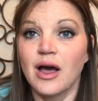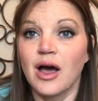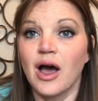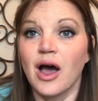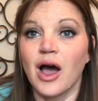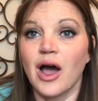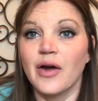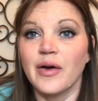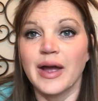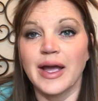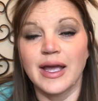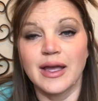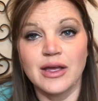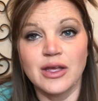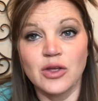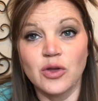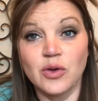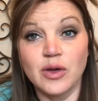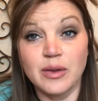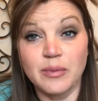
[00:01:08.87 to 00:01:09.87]
All right,
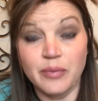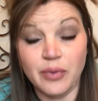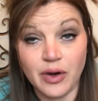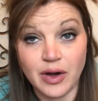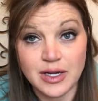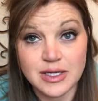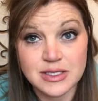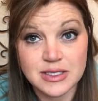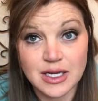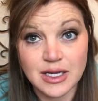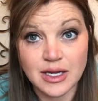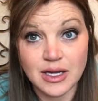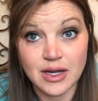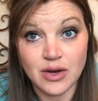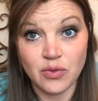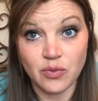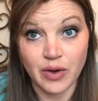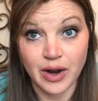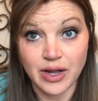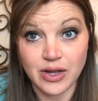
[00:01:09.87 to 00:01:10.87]
you can pause it
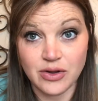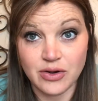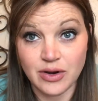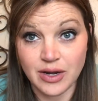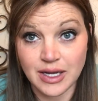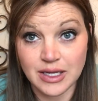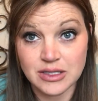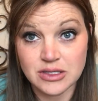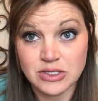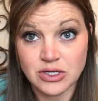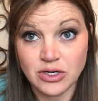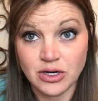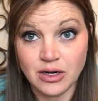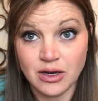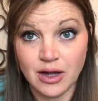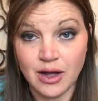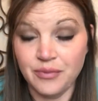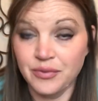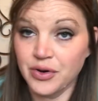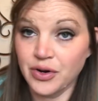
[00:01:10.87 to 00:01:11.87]
and write your answer.
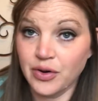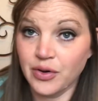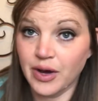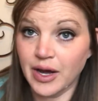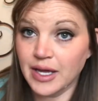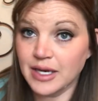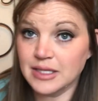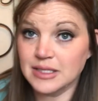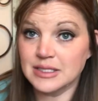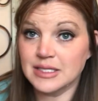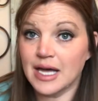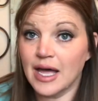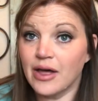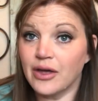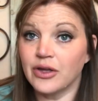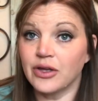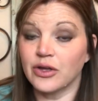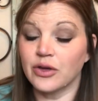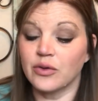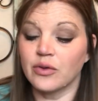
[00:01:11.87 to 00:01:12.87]
I'm going to go ahead and tell
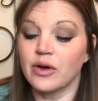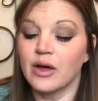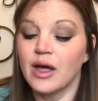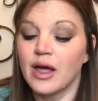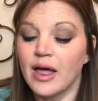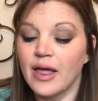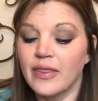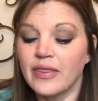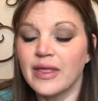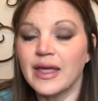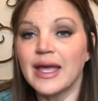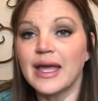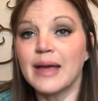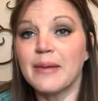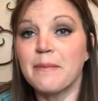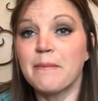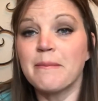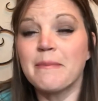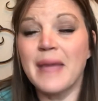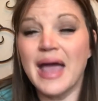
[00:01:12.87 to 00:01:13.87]
you. The
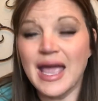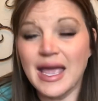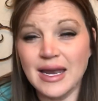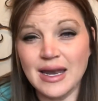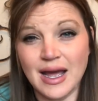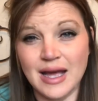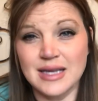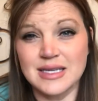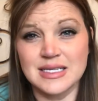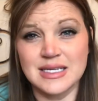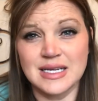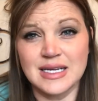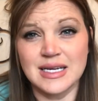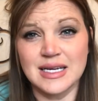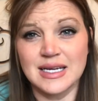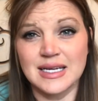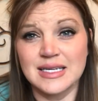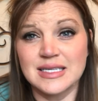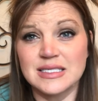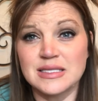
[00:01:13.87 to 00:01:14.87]
main idea
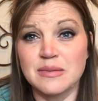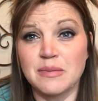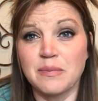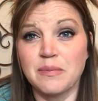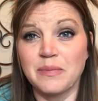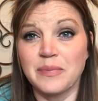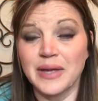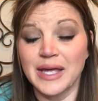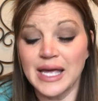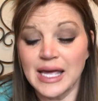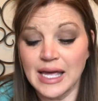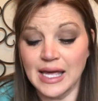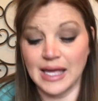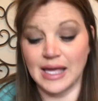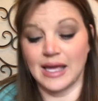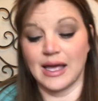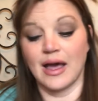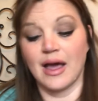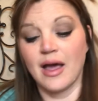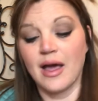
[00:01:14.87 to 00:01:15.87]
is
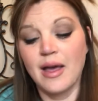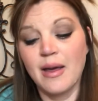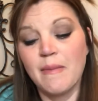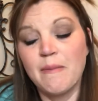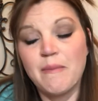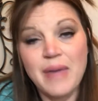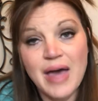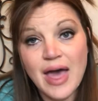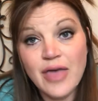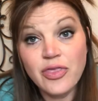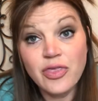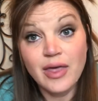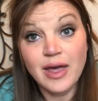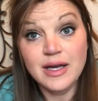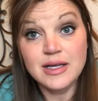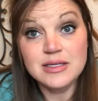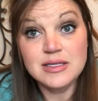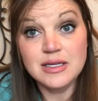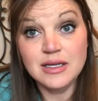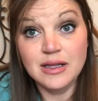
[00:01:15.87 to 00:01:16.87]
B. Beth
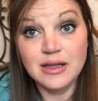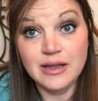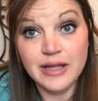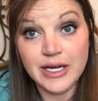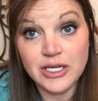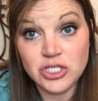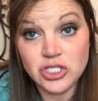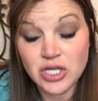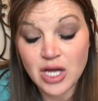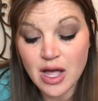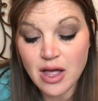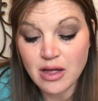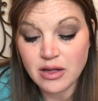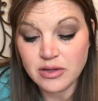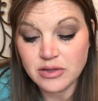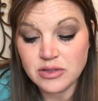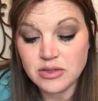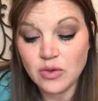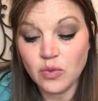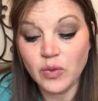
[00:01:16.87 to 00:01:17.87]
likes to collect
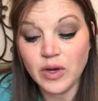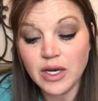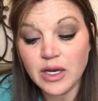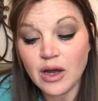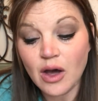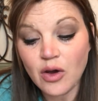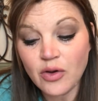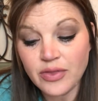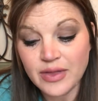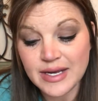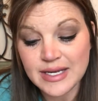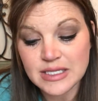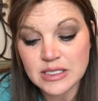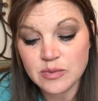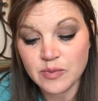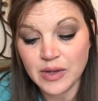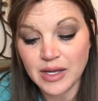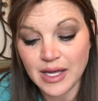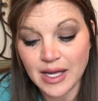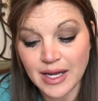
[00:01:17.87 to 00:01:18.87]
shells. We know this
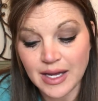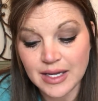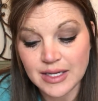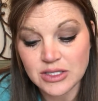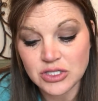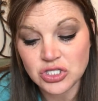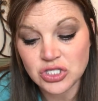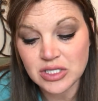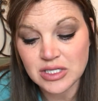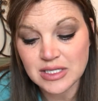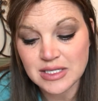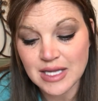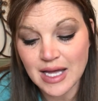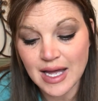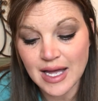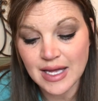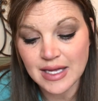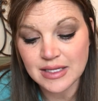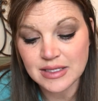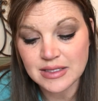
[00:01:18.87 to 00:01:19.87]
because she
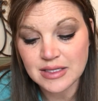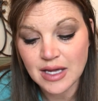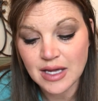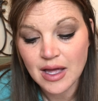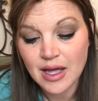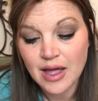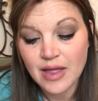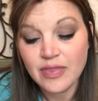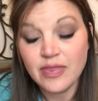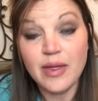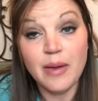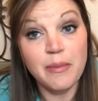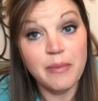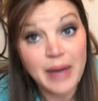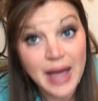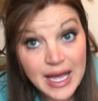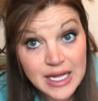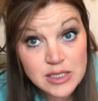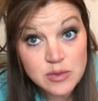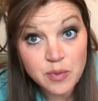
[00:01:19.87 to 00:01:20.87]
says the
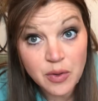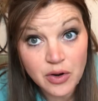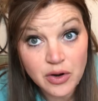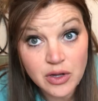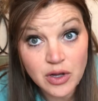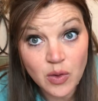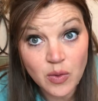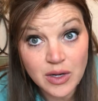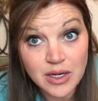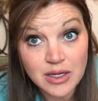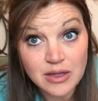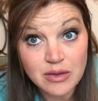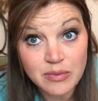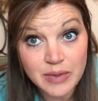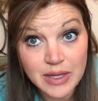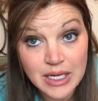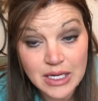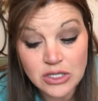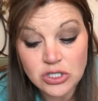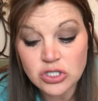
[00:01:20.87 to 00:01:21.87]
best part of going to the
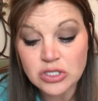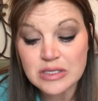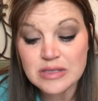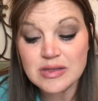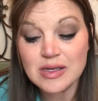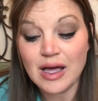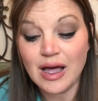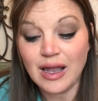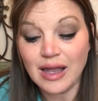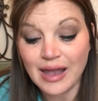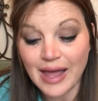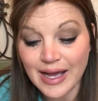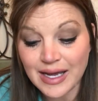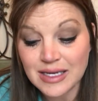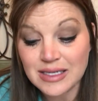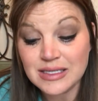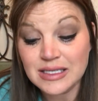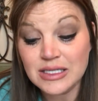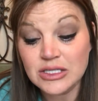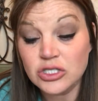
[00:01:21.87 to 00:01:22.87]
beach is
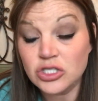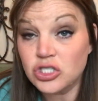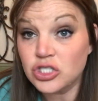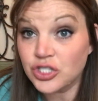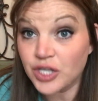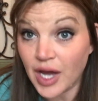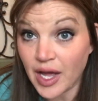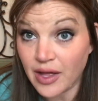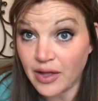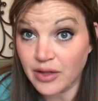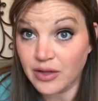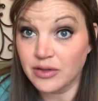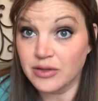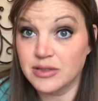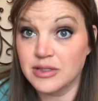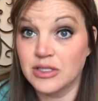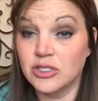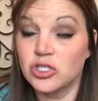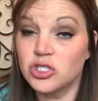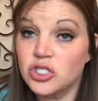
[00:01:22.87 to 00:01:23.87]
collecting
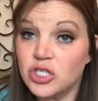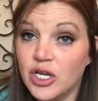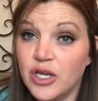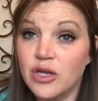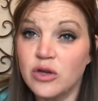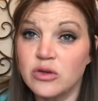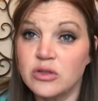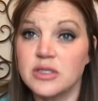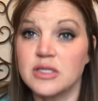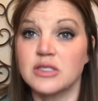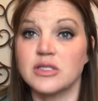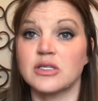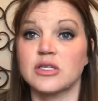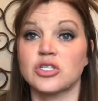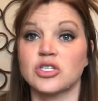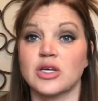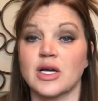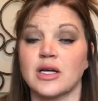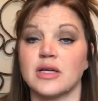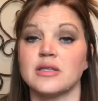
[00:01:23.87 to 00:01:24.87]
shells, and she uses the
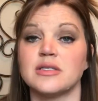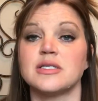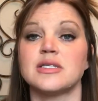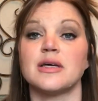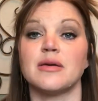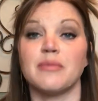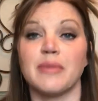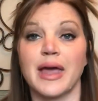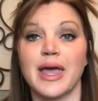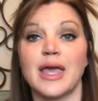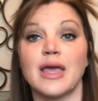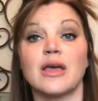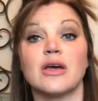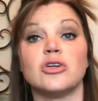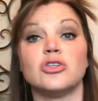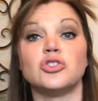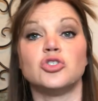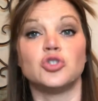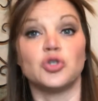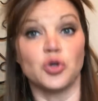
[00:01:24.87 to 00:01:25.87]
shells to make
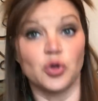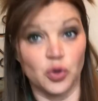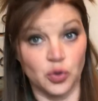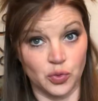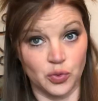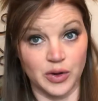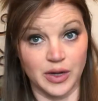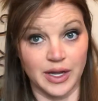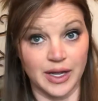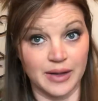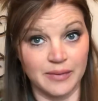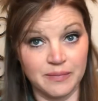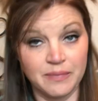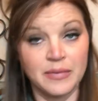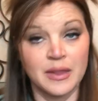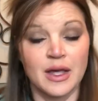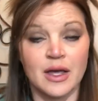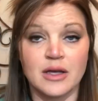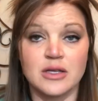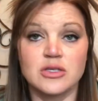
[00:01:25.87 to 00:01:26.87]
jewelry.
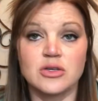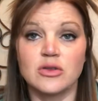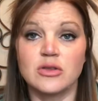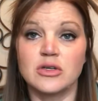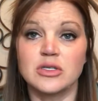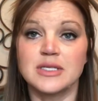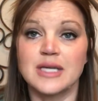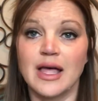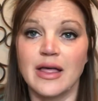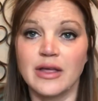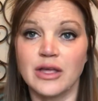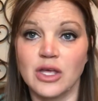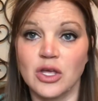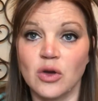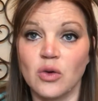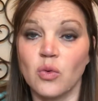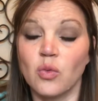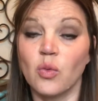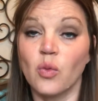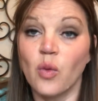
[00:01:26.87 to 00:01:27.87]
So they're telling
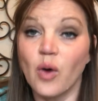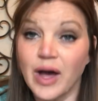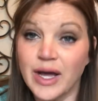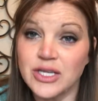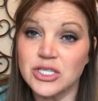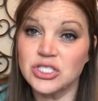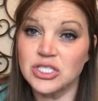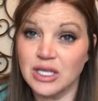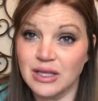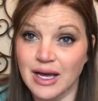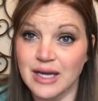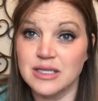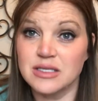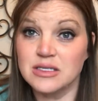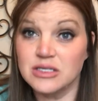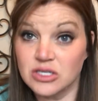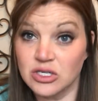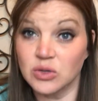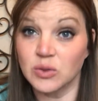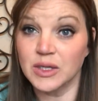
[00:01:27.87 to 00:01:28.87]
you what she likes
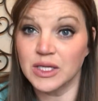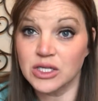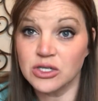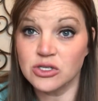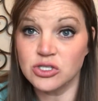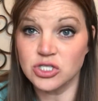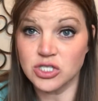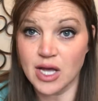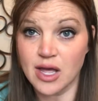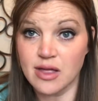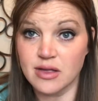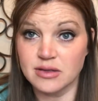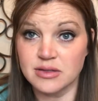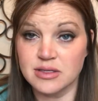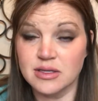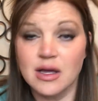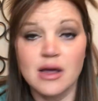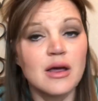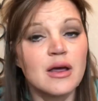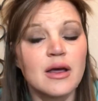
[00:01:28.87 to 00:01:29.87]
to do with her shells.
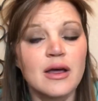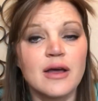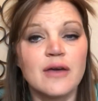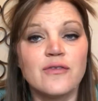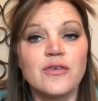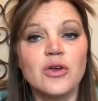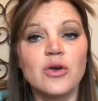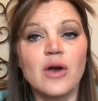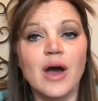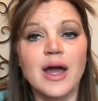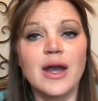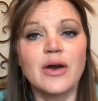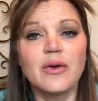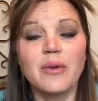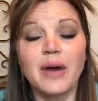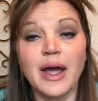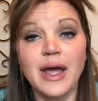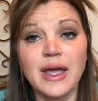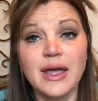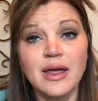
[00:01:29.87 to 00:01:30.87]
If you got it
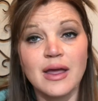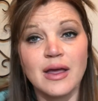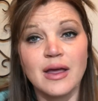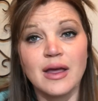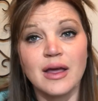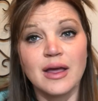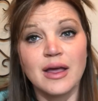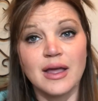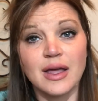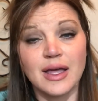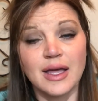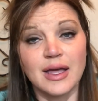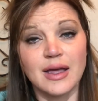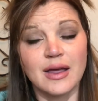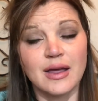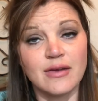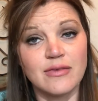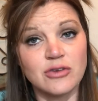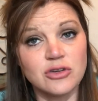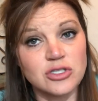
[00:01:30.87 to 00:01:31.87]
right,
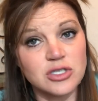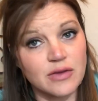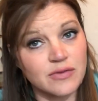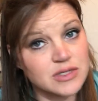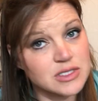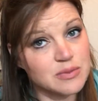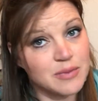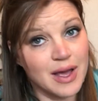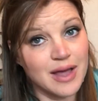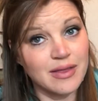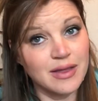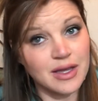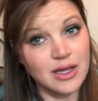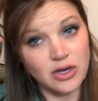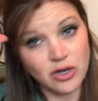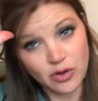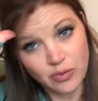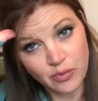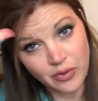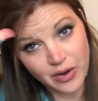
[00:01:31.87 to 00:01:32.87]
give yourself a smiley
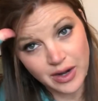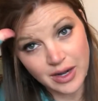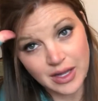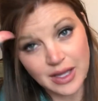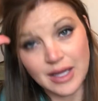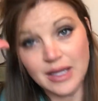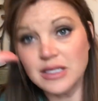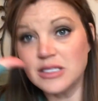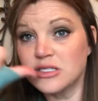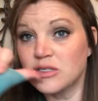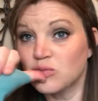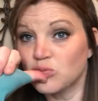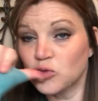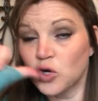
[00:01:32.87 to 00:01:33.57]
and your brain a kiss.